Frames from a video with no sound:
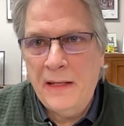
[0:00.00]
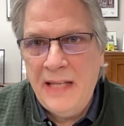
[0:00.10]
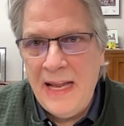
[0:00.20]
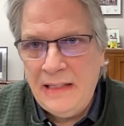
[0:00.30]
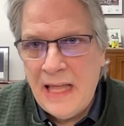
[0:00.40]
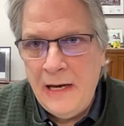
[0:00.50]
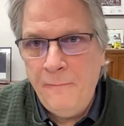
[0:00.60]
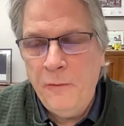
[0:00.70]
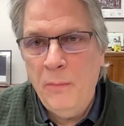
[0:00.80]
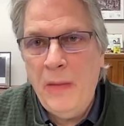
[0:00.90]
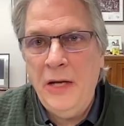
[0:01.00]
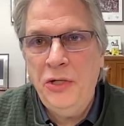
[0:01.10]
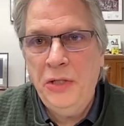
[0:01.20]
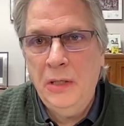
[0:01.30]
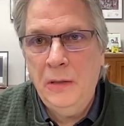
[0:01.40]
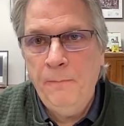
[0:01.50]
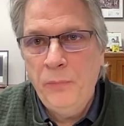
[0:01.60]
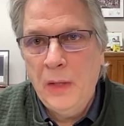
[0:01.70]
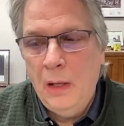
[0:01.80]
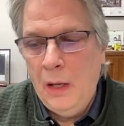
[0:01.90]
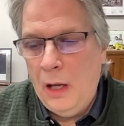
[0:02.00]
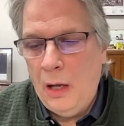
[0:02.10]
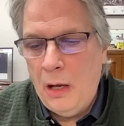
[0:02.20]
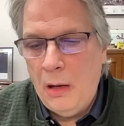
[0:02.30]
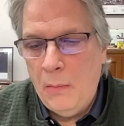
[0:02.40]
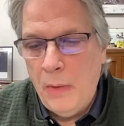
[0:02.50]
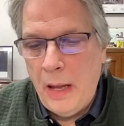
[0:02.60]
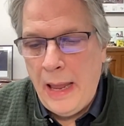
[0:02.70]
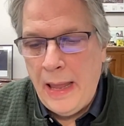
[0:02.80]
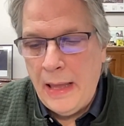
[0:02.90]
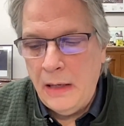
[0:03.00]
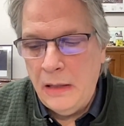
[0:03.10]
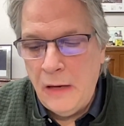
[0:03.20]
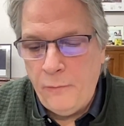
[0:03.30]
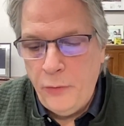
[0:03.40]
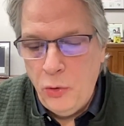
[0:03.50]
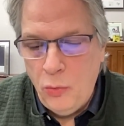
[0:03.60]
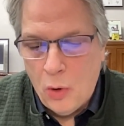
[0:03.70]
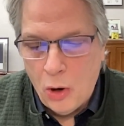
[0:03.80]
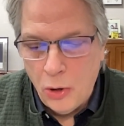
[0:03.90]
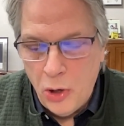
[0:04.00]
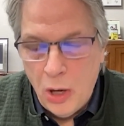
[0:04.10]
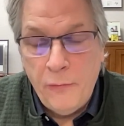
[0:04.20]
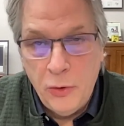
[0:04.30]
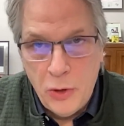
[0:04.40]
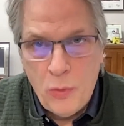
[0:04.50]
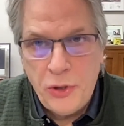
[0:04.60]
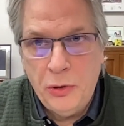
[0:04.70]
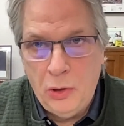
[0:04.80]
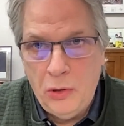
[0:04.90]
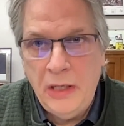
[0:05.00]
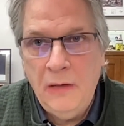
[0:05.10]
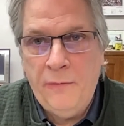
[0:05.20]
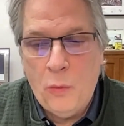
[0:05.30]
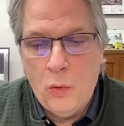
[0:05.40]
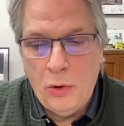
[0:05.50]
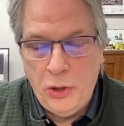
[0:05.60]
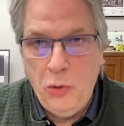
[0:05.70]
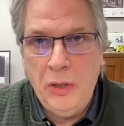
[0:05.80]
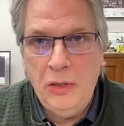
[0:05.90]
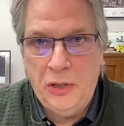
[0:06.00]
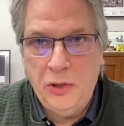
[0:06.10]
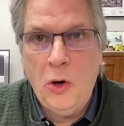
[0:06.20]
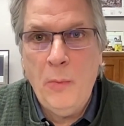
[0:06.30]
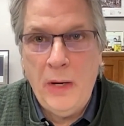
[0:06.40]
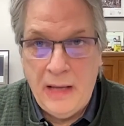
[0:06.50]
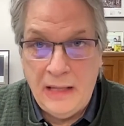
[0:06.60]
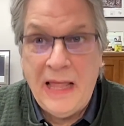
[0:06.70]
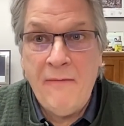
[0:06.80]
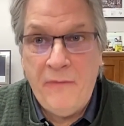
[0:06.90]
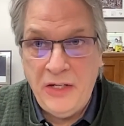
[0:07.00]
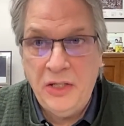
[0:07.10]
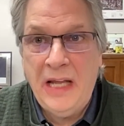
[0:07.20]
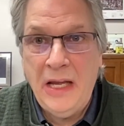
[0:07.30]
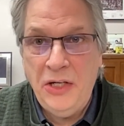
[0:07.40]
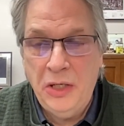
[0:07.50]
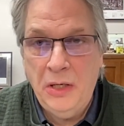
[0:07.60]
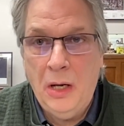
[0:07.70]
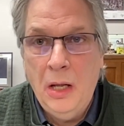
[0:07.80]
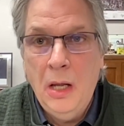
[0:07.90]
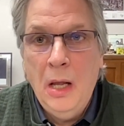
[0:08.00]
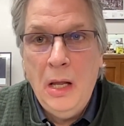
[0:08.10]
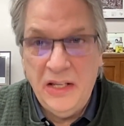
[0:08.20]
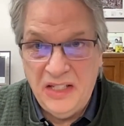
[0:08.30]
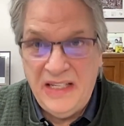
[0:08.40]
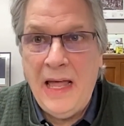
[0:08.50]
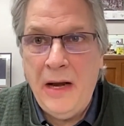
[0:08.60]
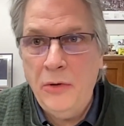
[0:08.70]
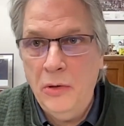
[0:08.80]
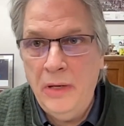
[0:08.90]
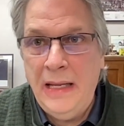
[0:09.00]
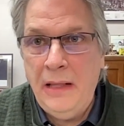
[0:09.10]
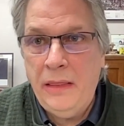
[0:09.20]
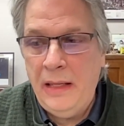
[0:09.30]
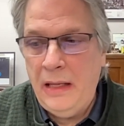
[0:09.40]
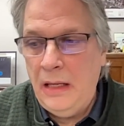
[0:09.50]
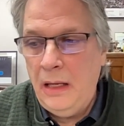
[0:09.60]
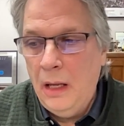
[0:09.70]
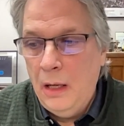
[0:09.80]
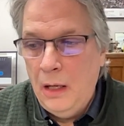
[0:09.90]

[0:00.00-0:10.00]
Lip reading: take that information. And if you know what you're looking for, you can determine that vegetation is dead underneath the